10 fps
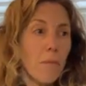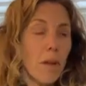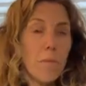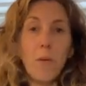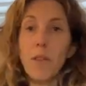
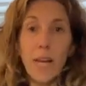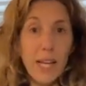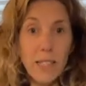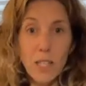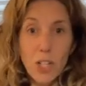put the
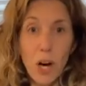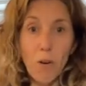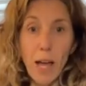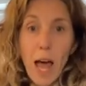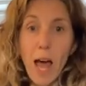kids in
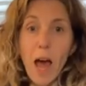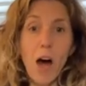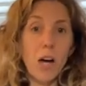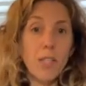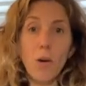childcare.
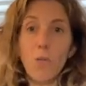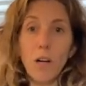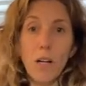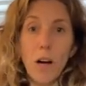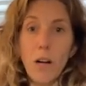I don't want
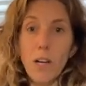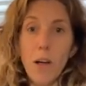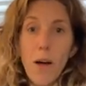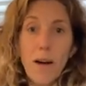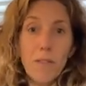to, like, you
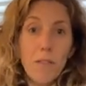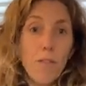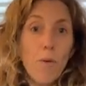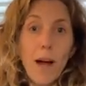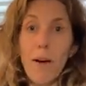know, have to
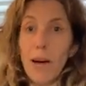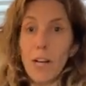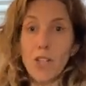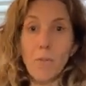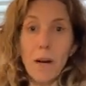fork out
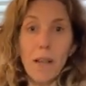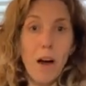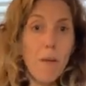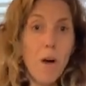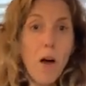extra money
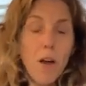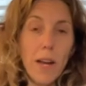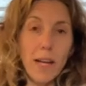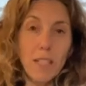that I'm earning.